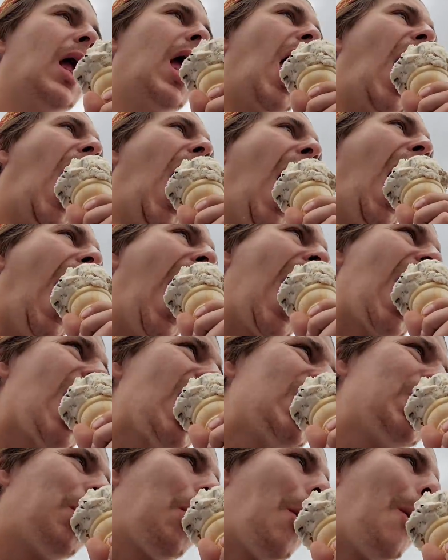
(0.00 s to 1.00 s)
Saunders
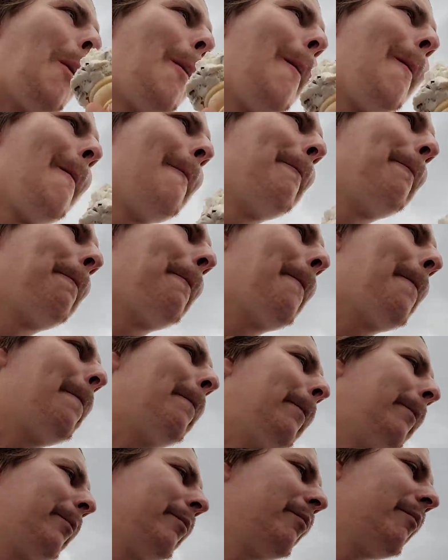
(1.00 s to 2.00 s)
Creek,
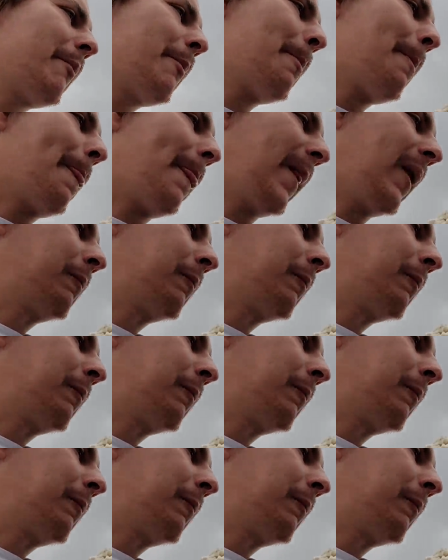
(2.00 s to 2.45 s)
Silver Bridge.